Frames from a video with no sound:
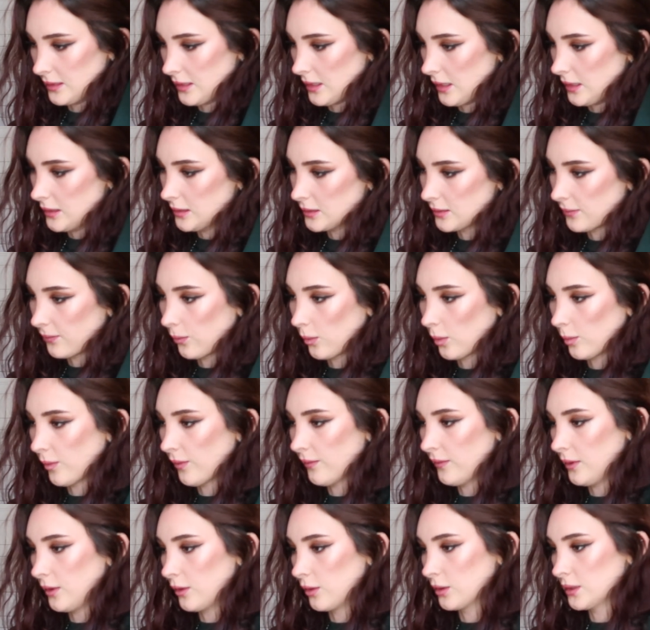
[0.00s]
a nice form
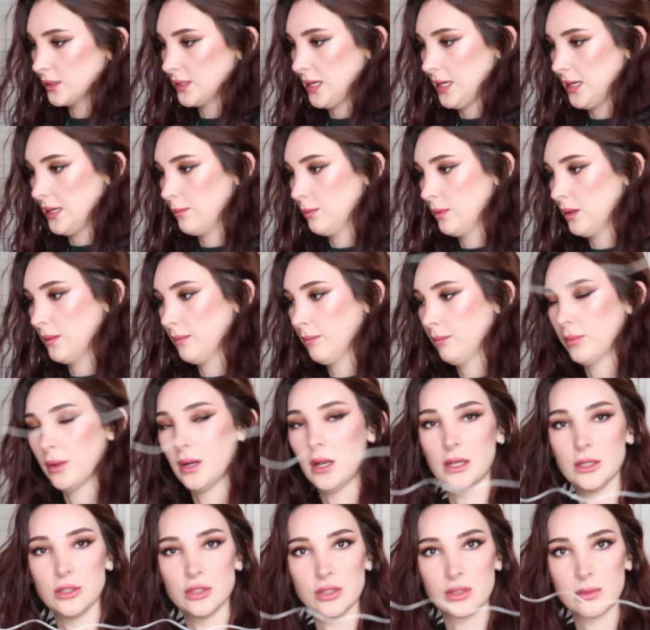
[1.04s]
of entertainment, but
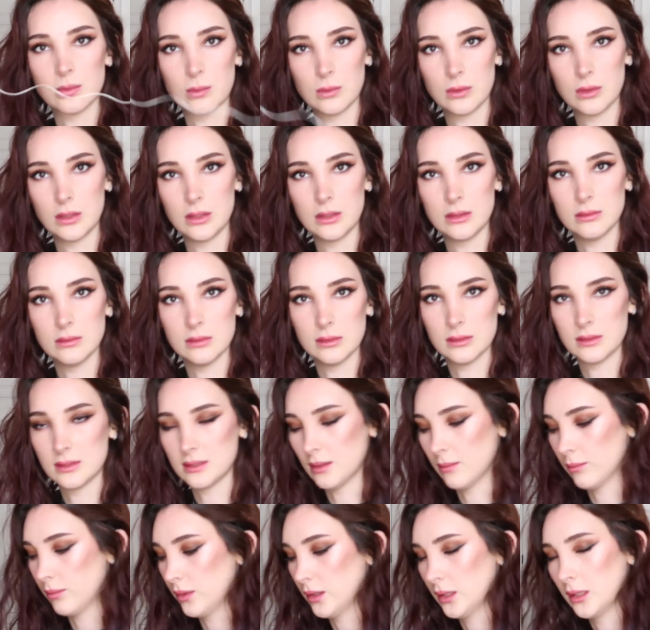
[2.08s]
I just want
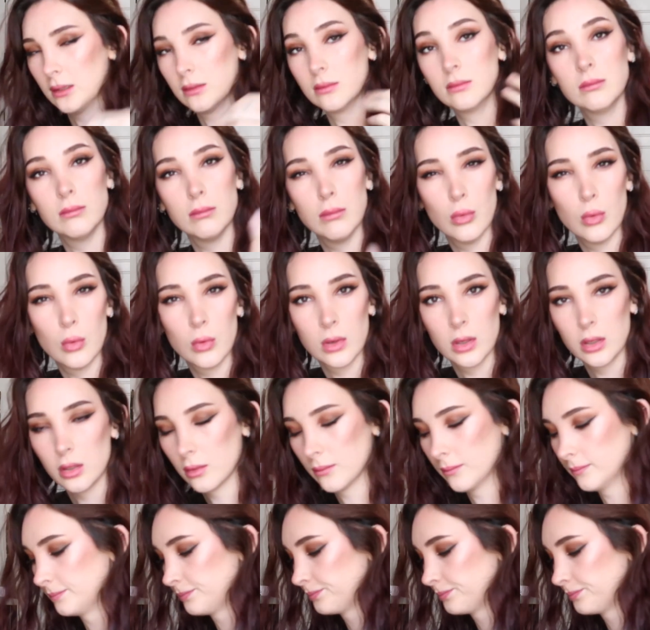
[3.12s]
something more.